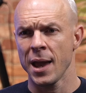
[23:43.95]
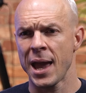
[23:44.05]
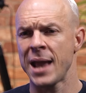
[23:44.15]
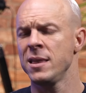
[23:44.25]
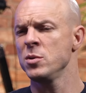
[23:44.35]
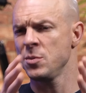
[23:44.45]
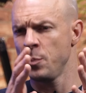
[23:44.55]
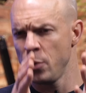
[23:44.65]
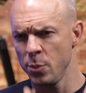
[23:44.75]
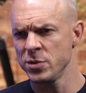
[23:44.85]
And there was a
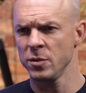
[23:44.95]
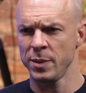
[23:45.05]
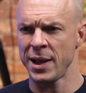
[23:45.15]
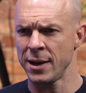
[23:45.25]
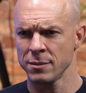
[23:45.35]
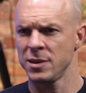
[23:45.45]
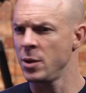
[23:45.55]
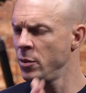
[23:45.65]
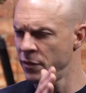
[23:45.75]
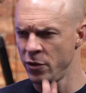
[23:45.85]
purposeful plan.
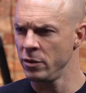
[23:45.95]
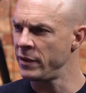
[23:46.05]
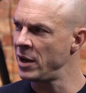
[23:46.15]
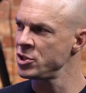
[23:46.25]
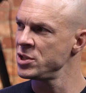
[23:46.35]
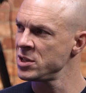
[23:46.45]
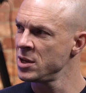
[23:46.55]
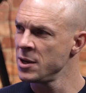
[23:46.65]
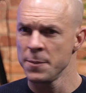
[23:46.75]
There were referral vouchers.